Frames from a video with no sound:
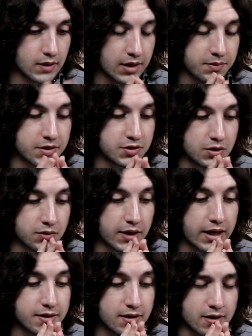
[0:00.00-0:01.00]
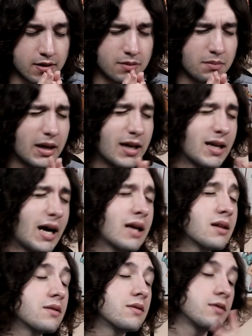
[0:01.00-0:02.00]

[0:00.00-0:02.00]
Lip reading: I mean, dude, that man, I